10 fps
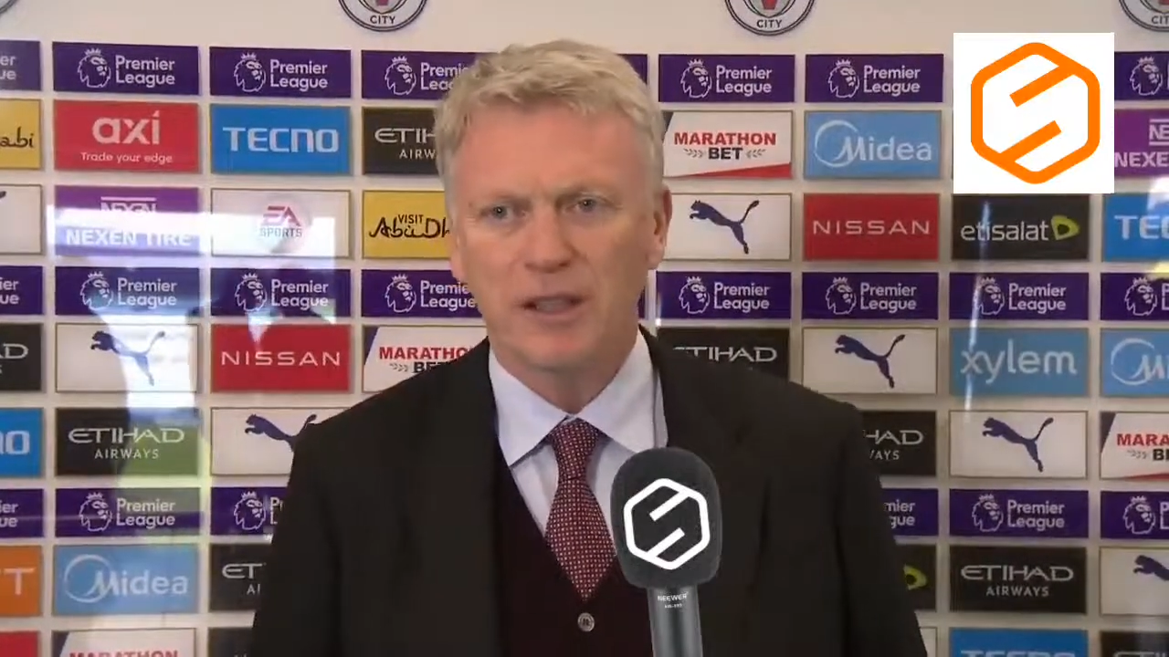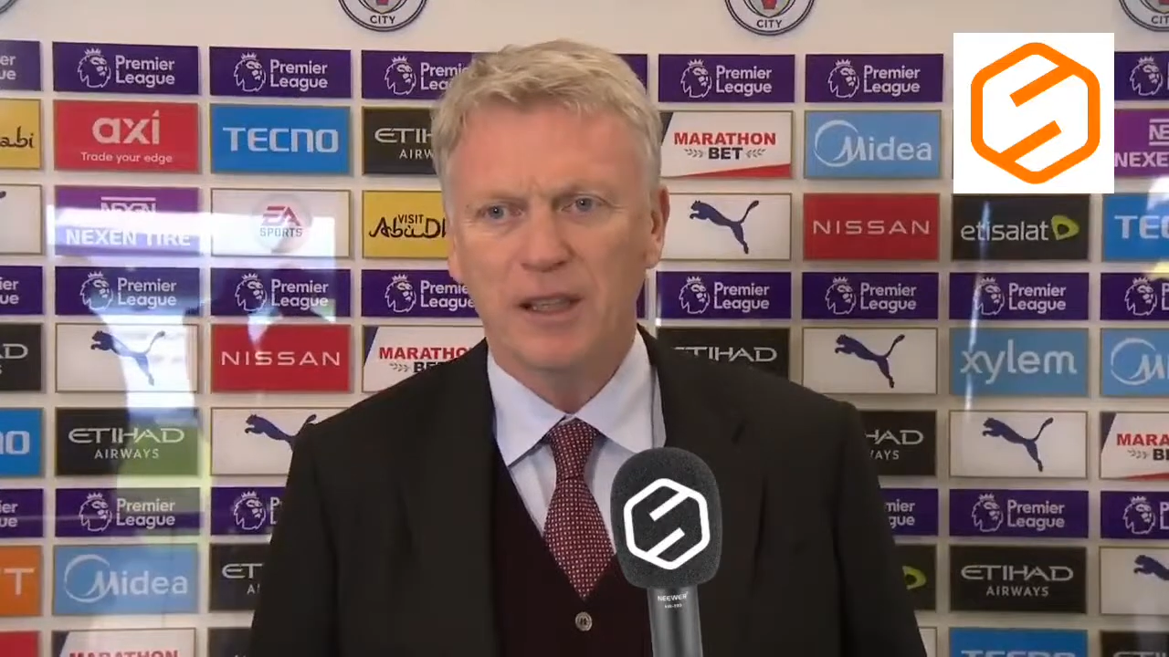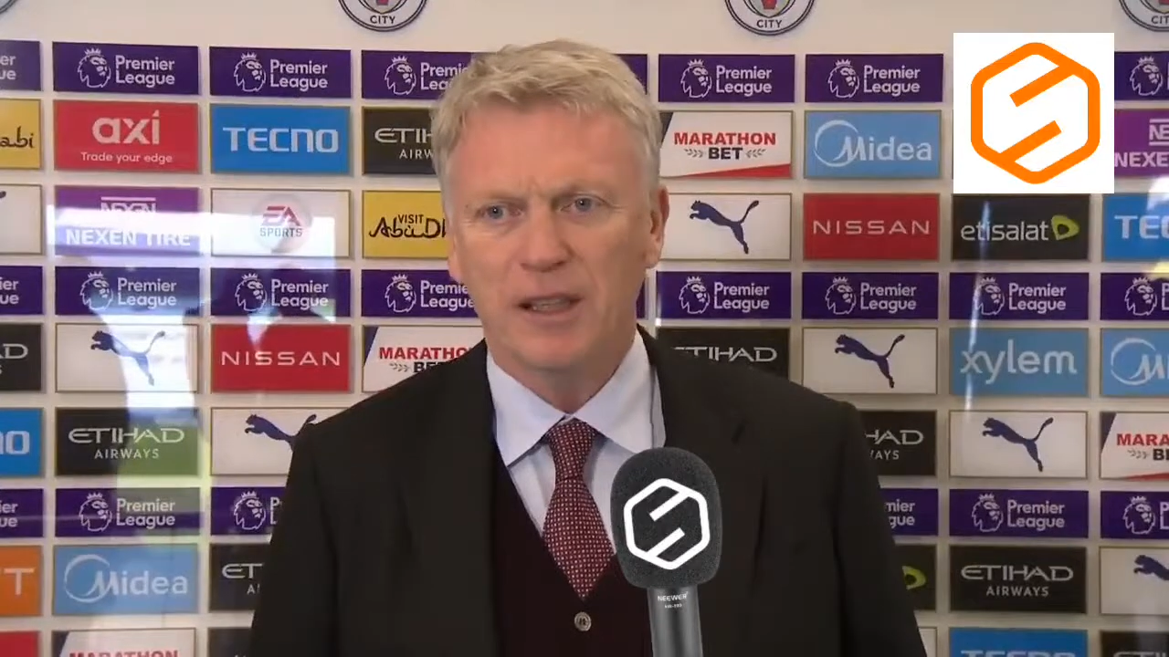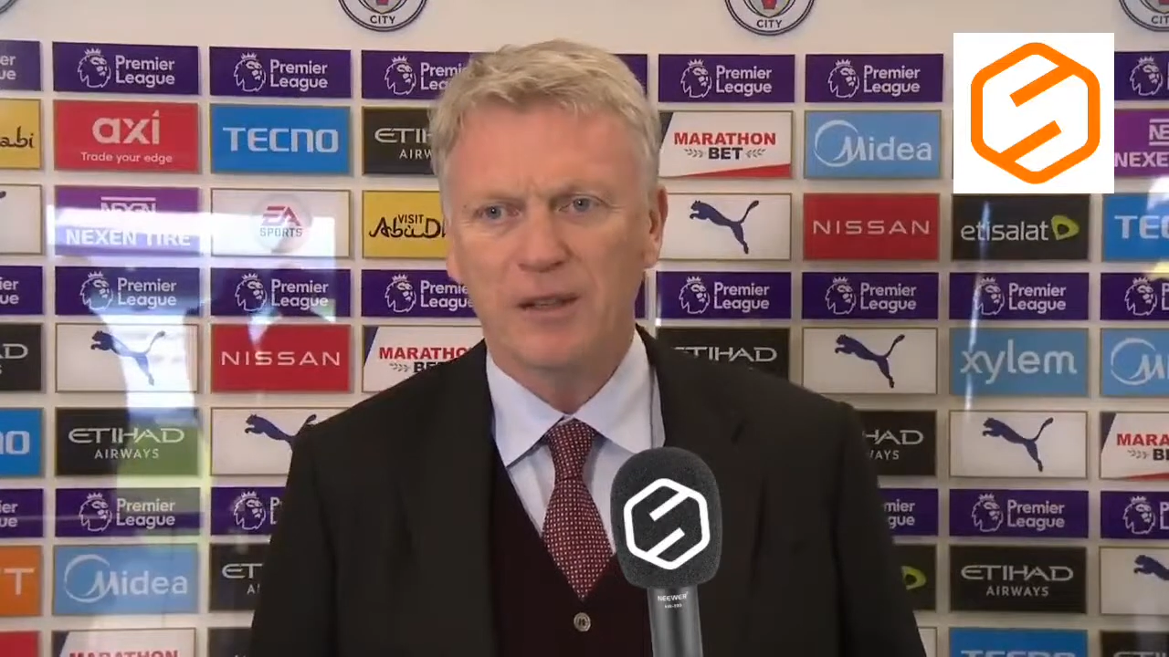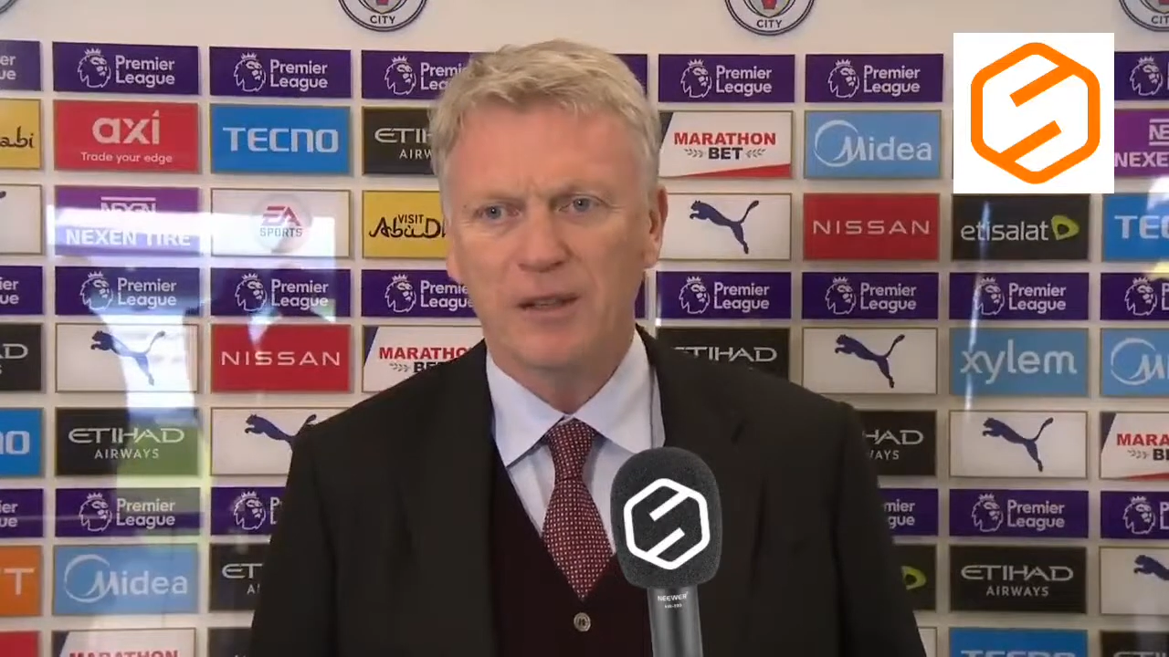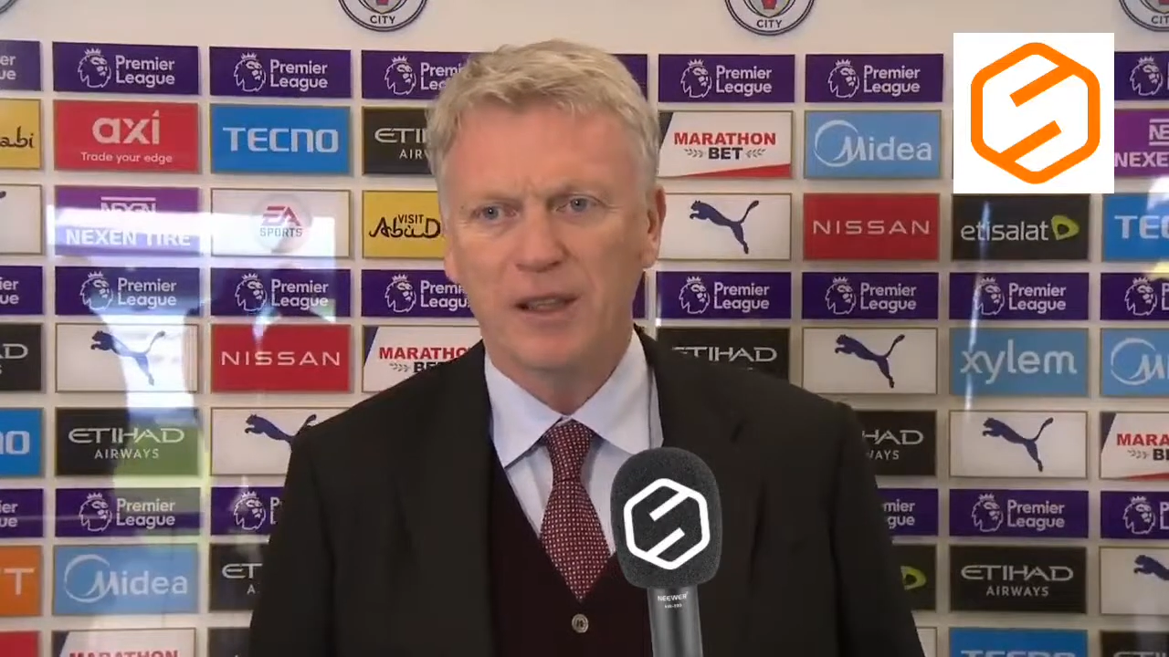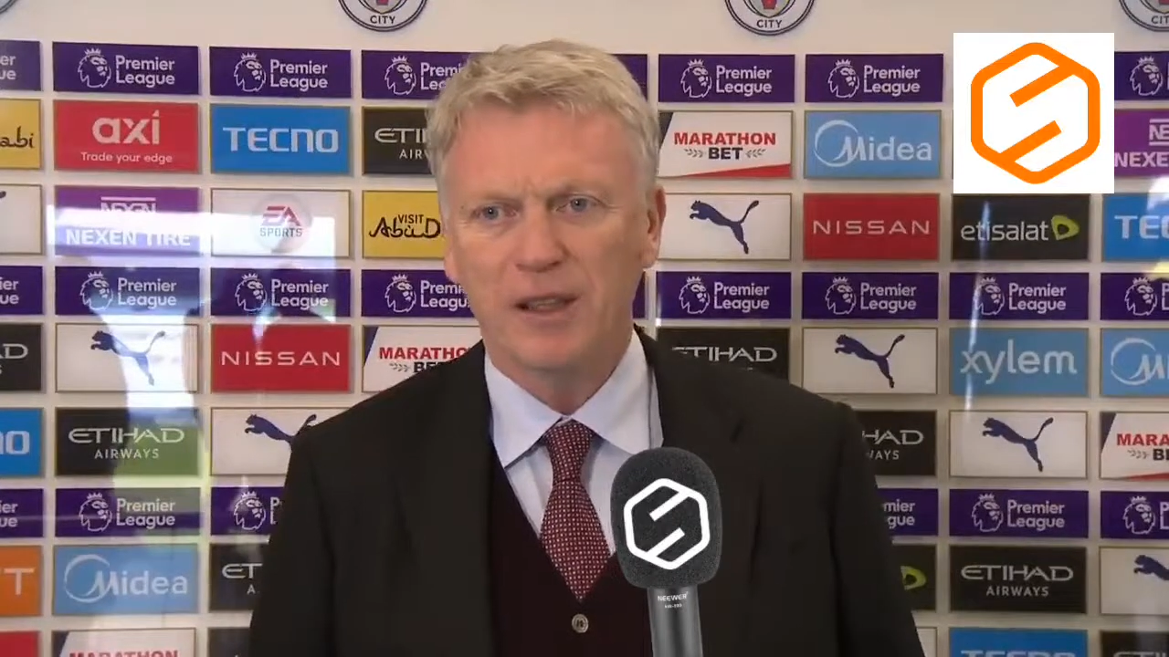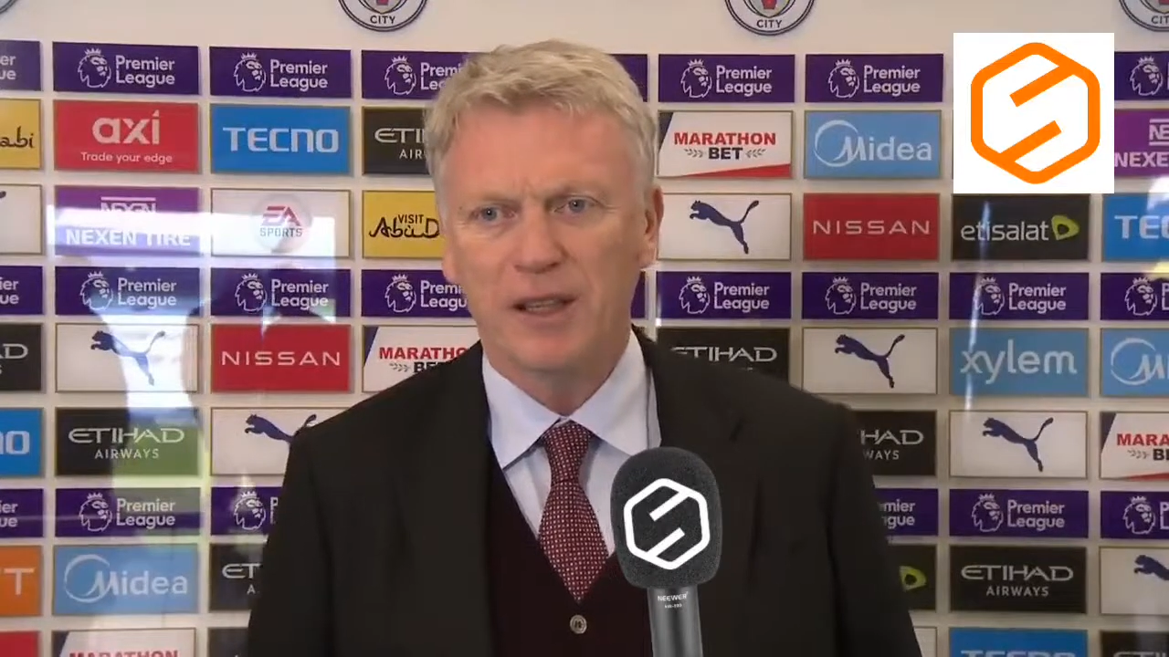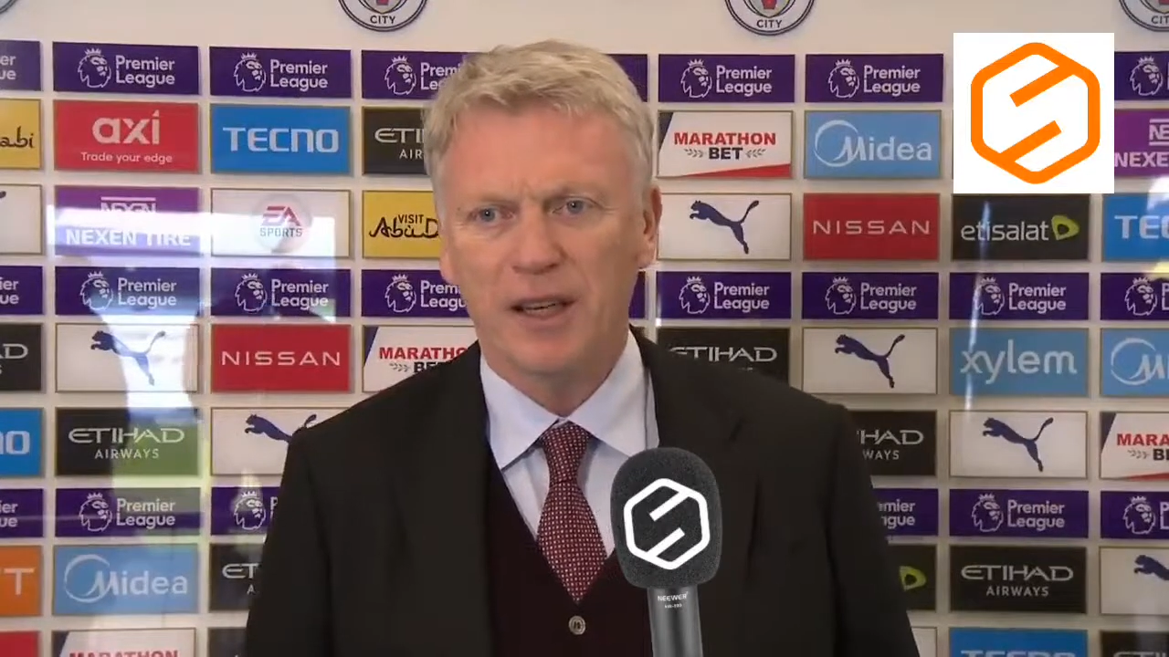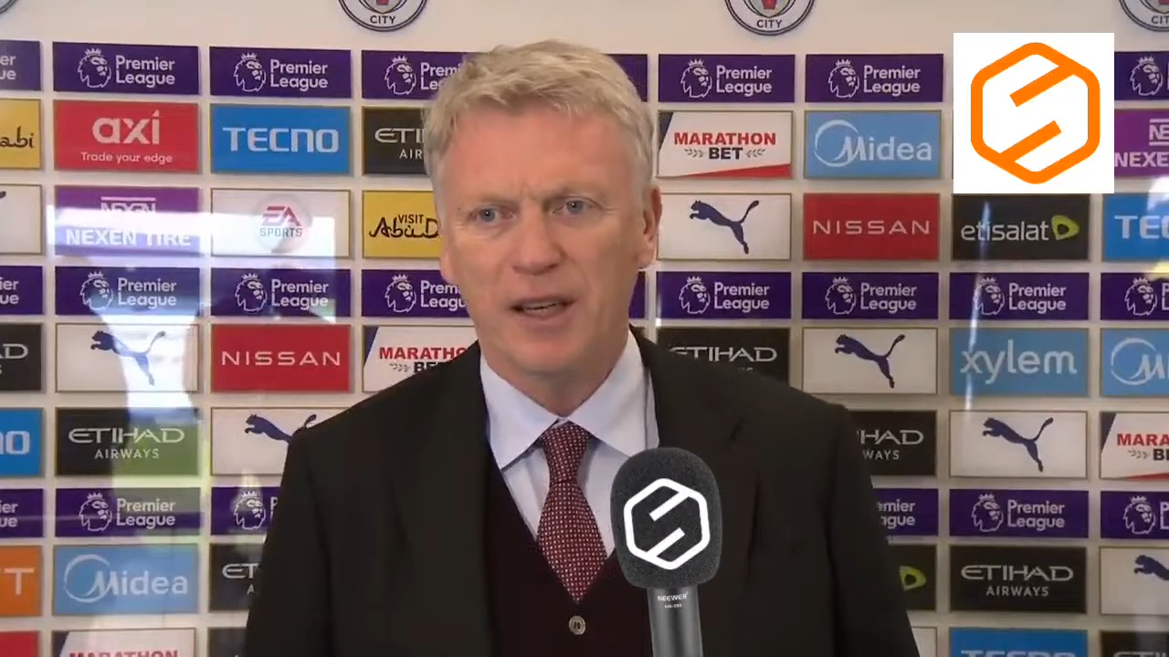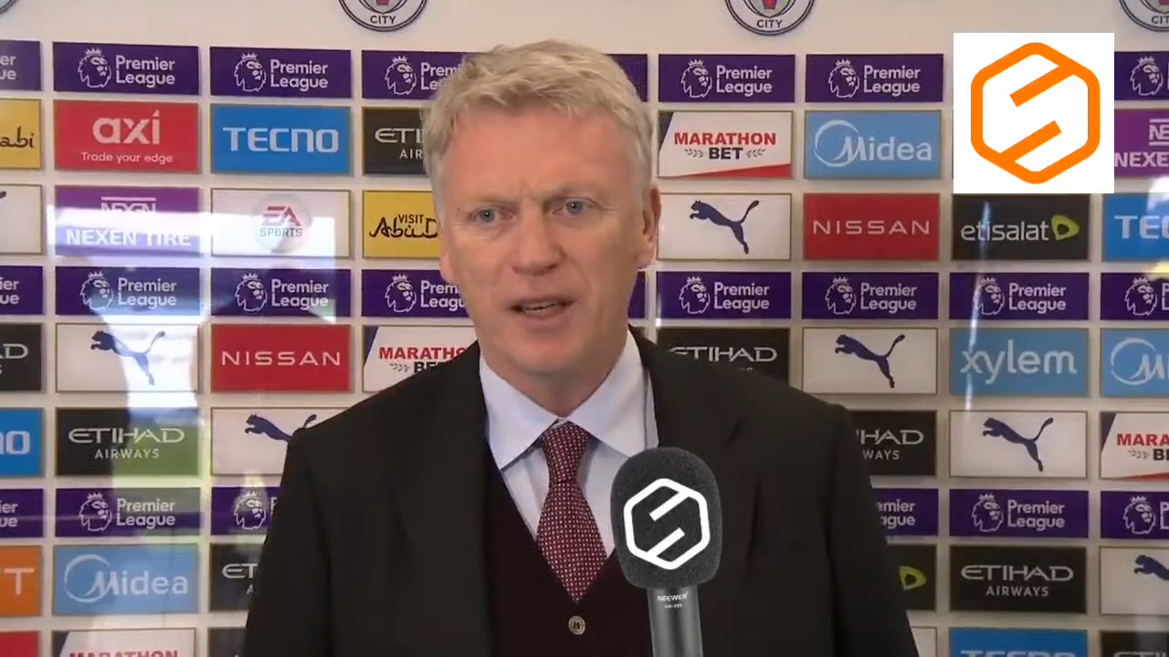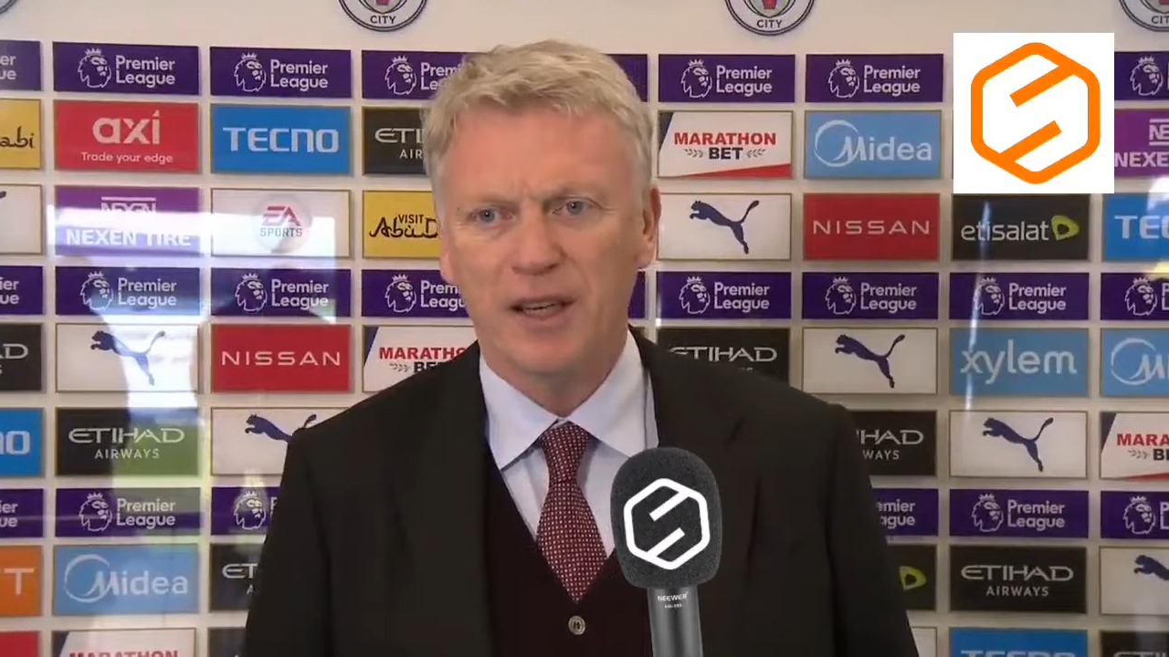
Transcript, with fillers: I think, uh,